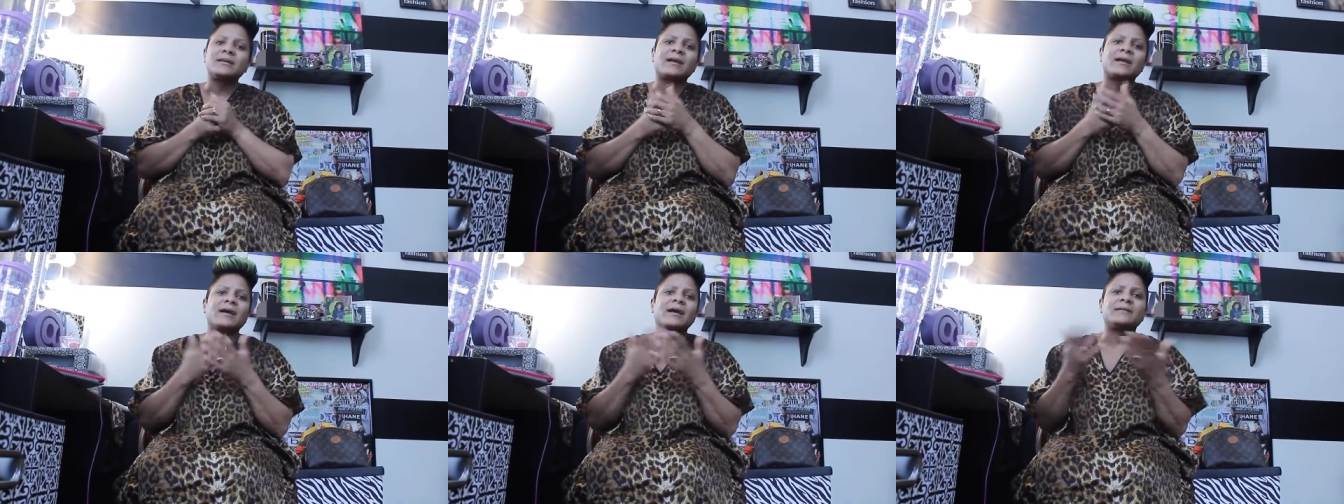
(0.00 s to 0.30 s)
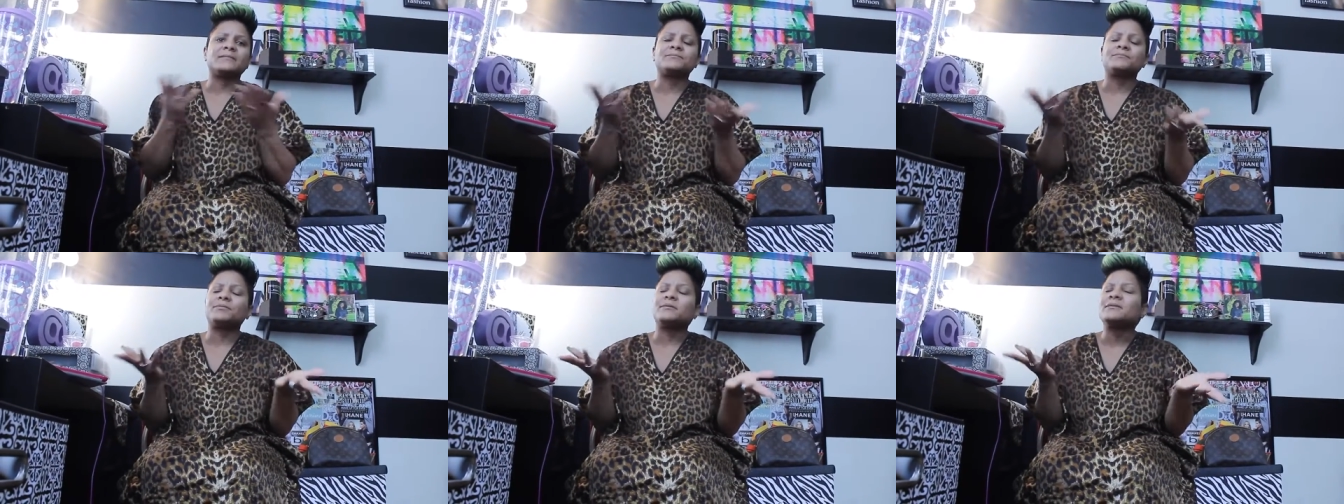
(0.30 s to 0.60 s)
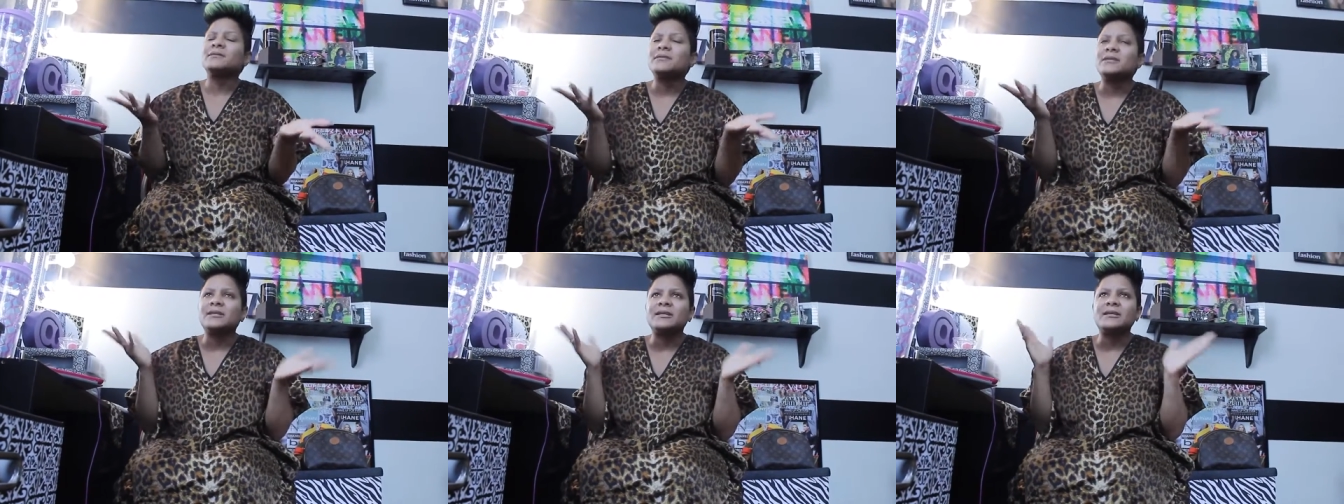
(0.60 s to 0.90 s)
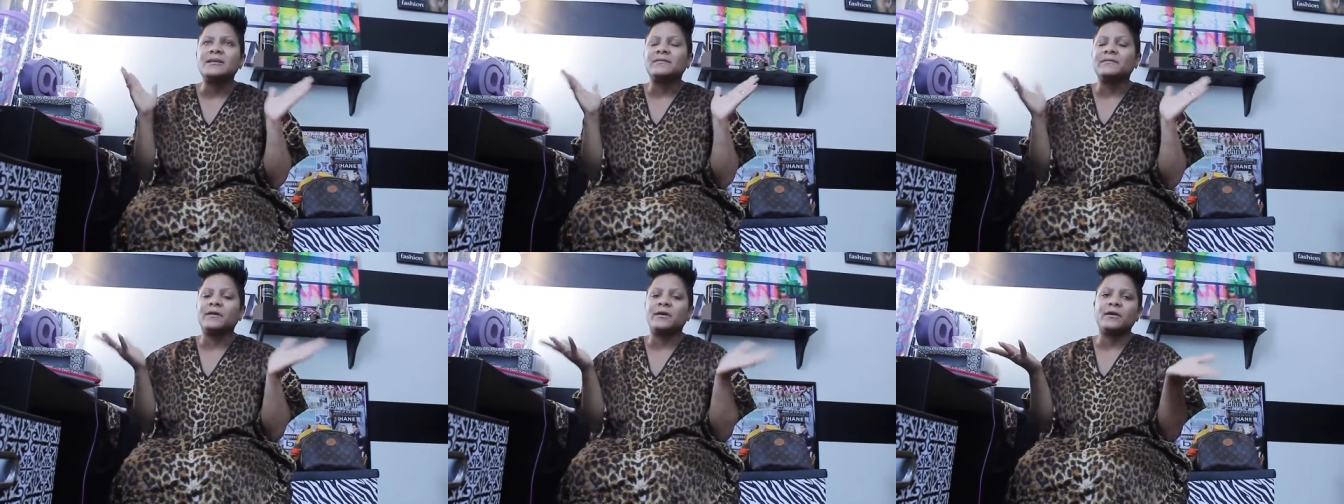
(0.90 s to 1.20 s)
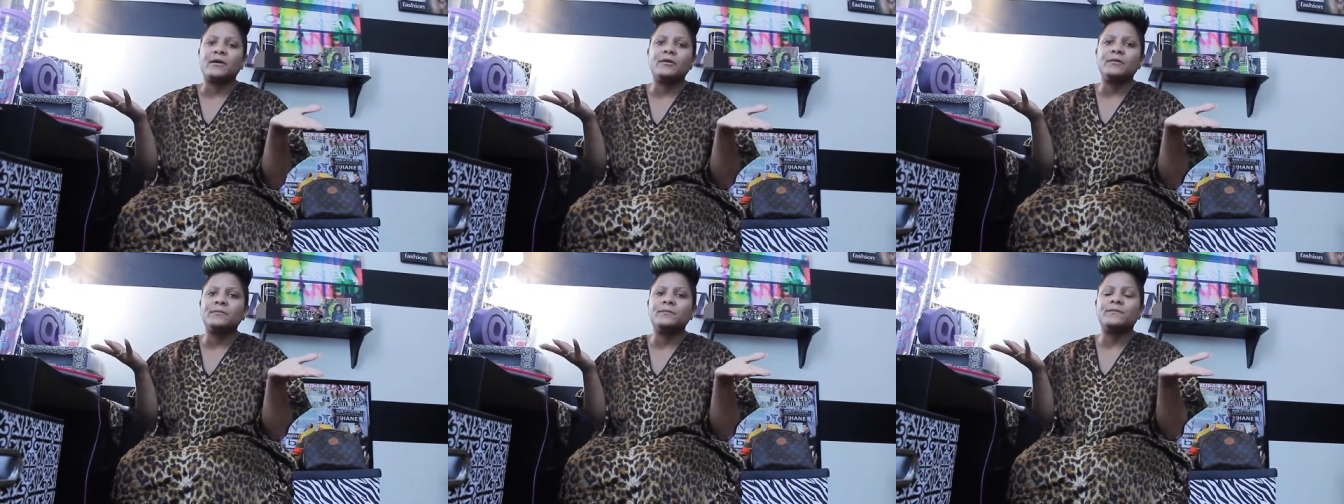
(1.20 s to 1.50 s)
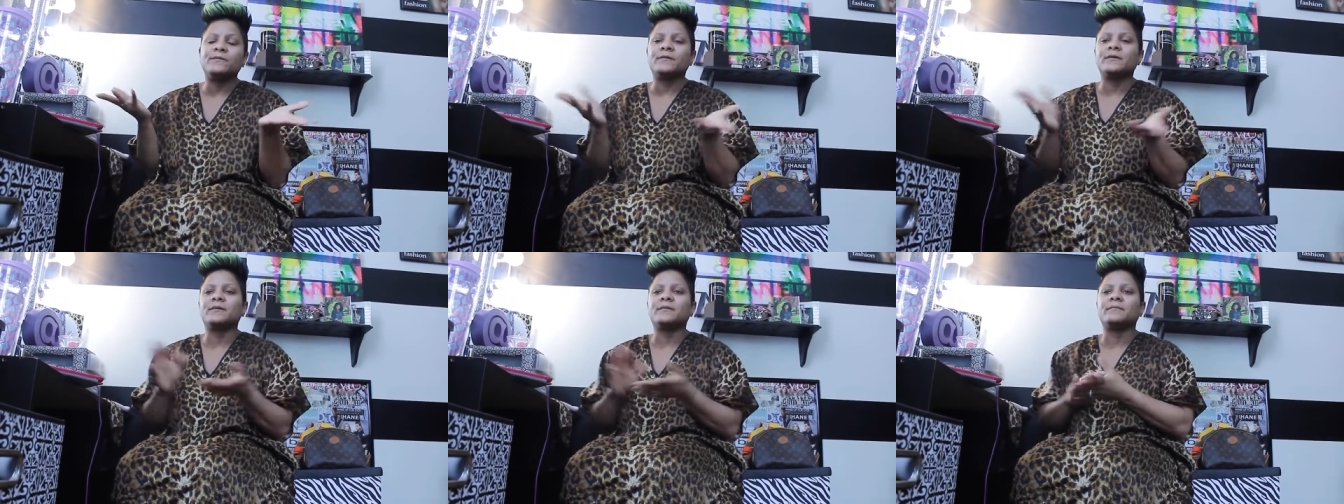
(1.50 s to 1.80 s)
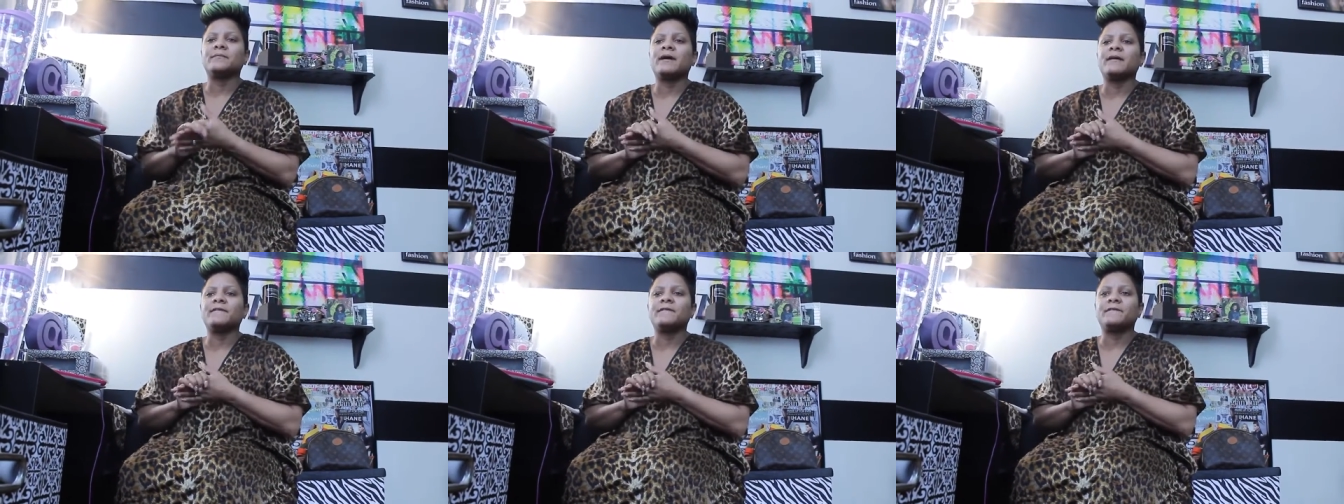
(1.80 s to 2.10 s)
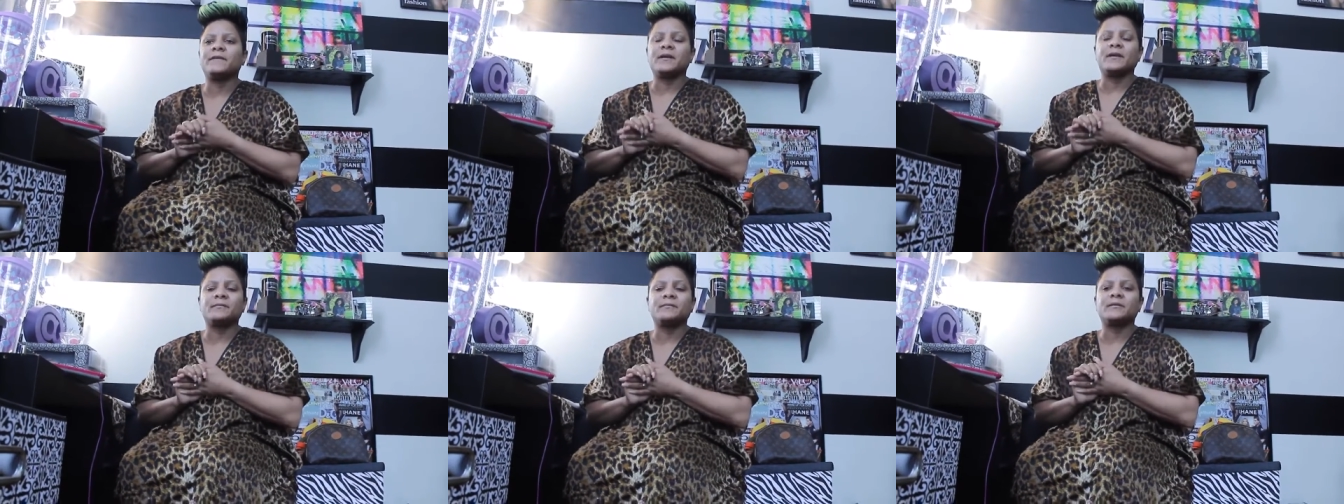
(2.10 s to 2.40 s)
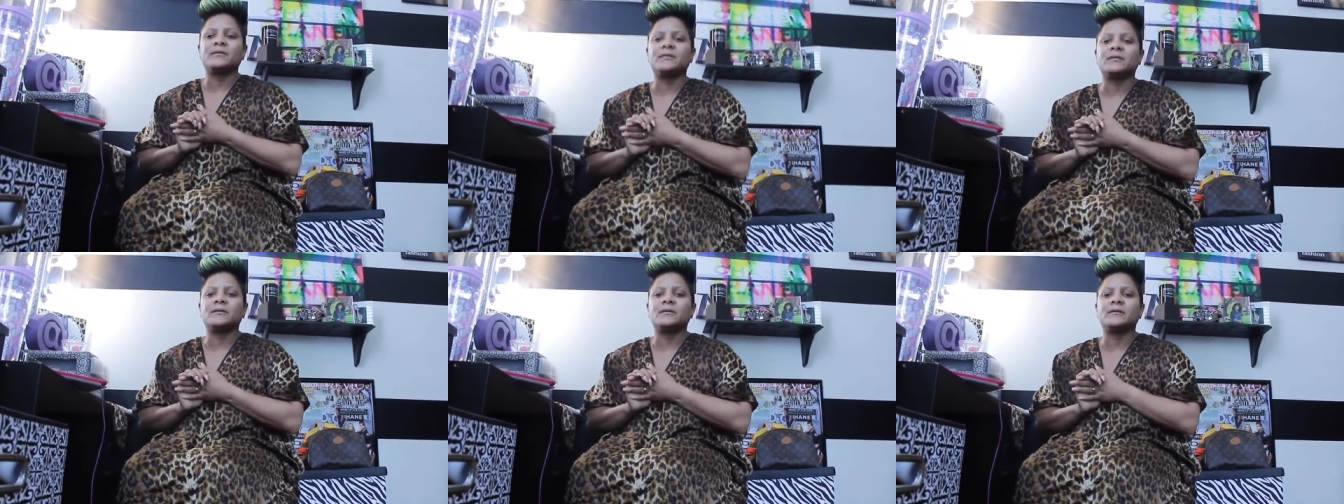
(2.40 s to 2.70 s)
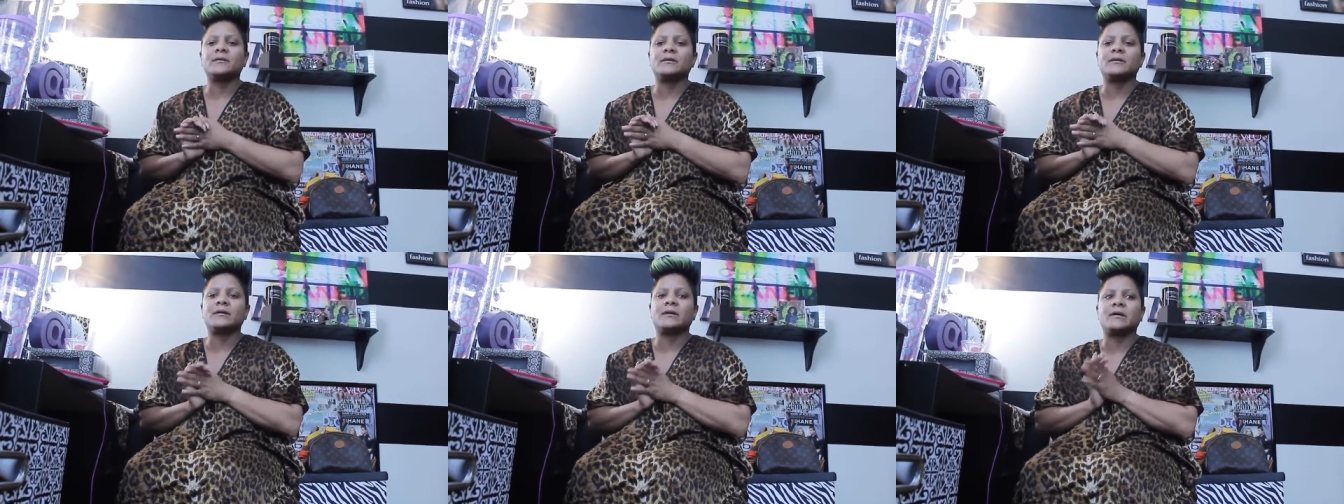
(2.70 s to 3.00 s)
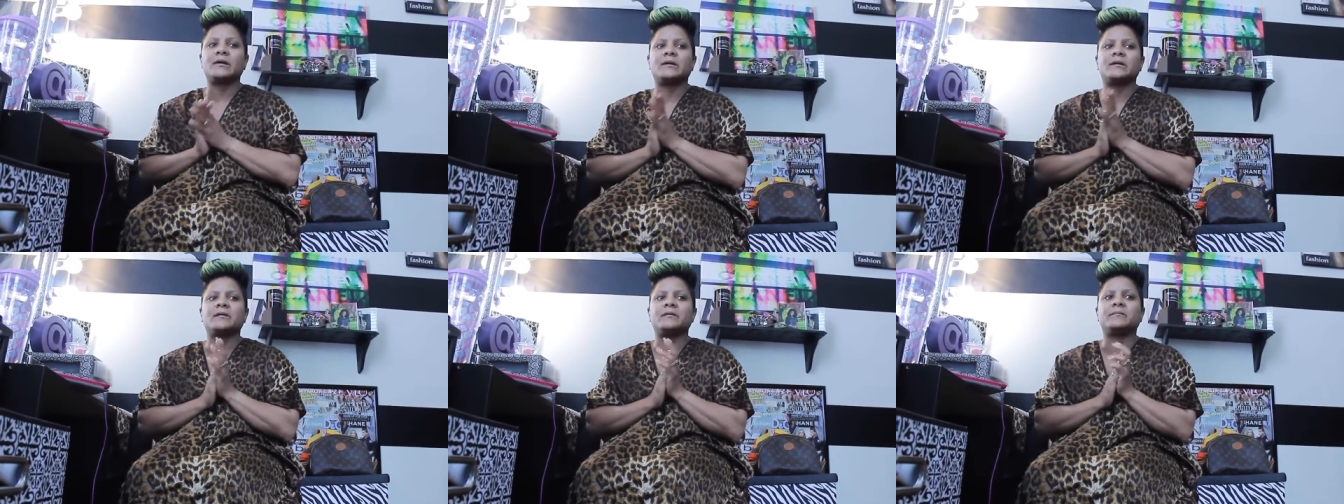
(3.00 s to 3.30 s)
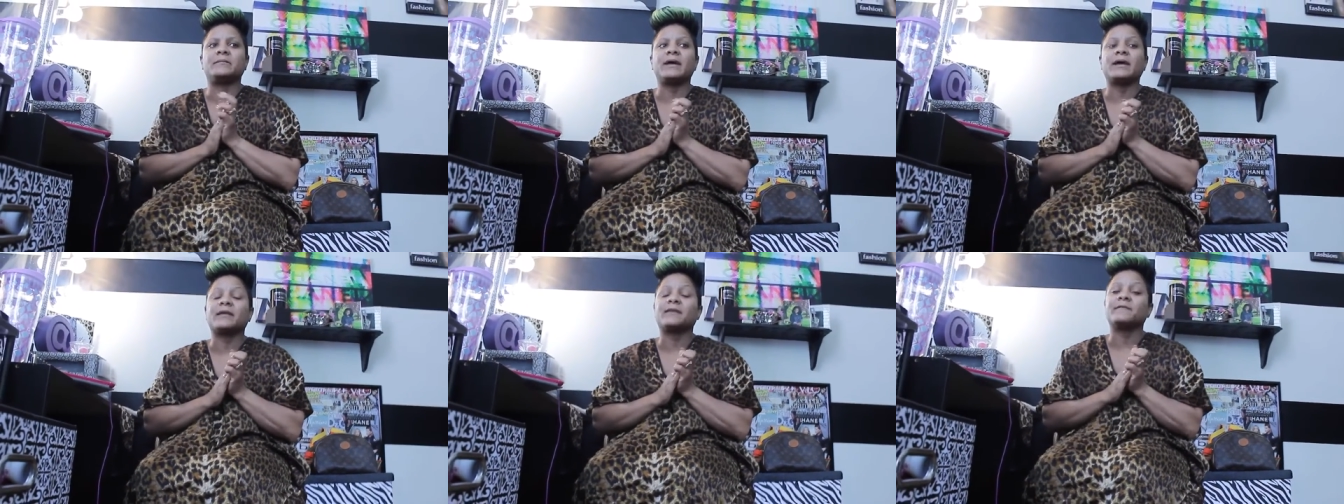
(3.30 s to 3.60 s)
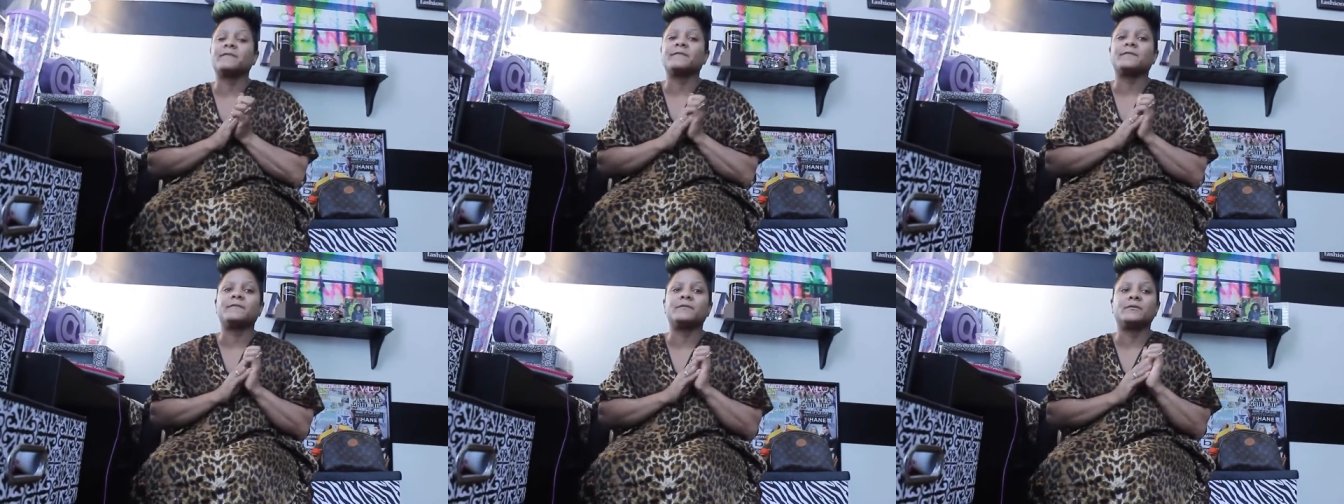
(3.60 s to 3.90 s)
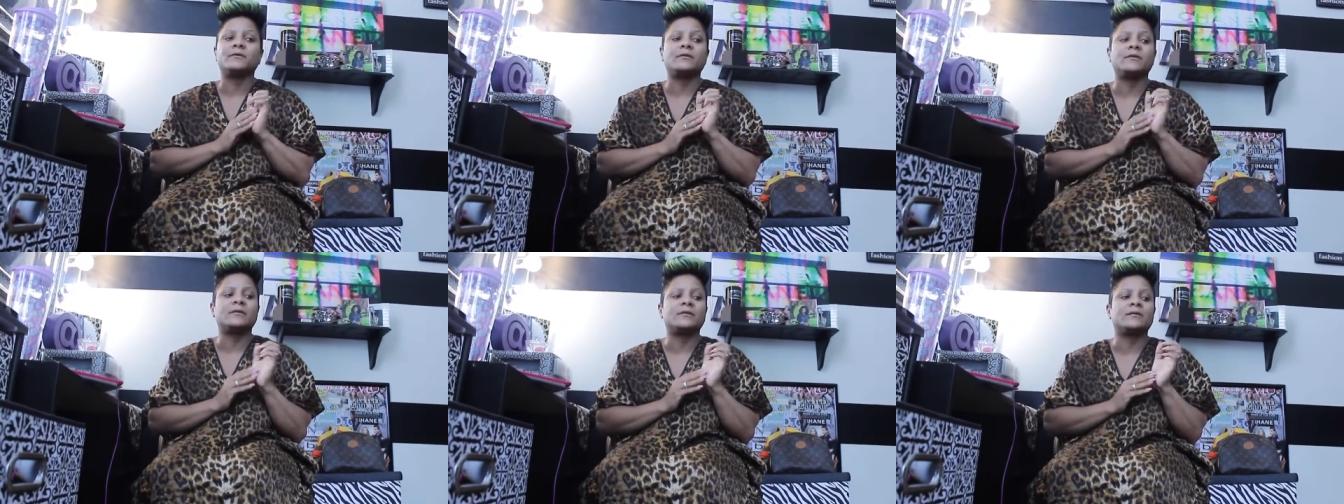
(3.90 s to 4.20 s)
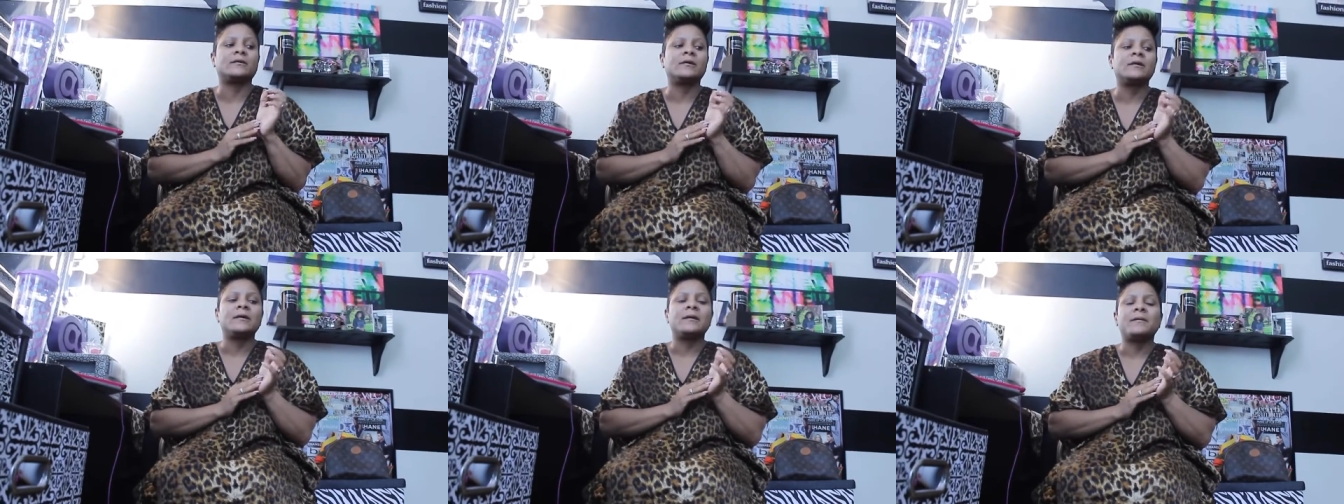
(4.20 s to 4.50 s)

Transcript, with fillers: I got plenty of help from my family um, back in Florida.